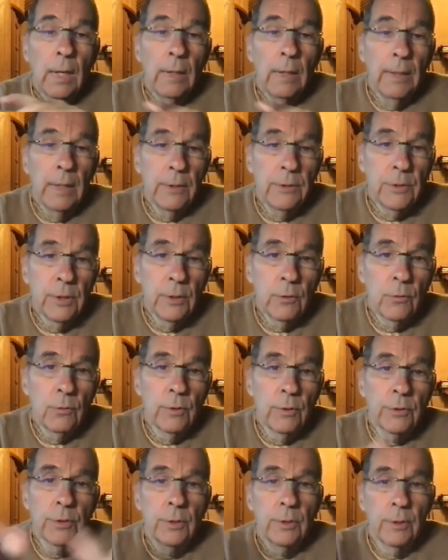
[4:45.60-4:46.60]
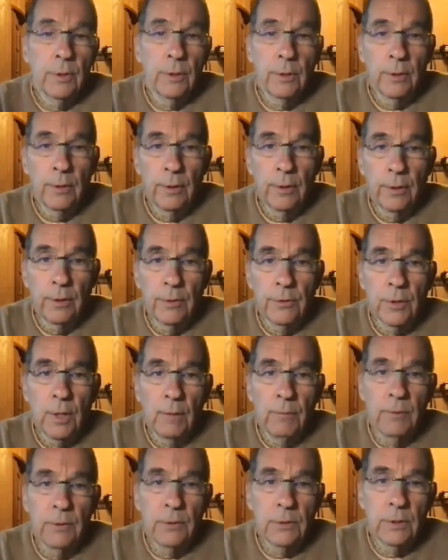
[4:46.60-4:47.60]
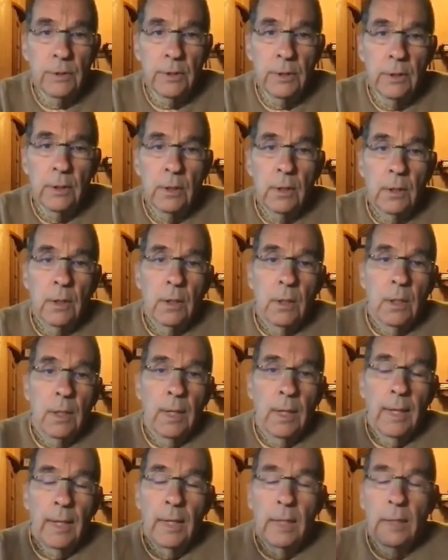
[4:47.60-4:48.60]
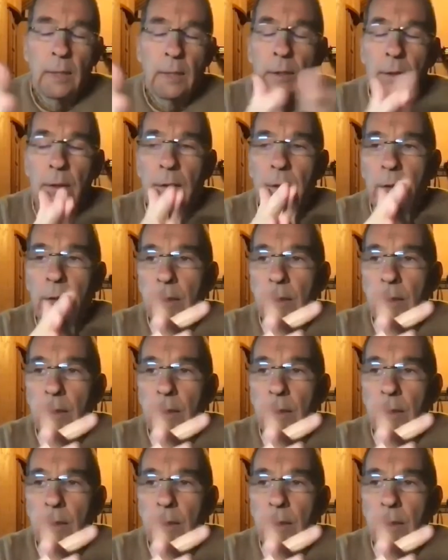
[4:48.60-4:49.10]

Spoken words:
That said, of course, that there is obviously a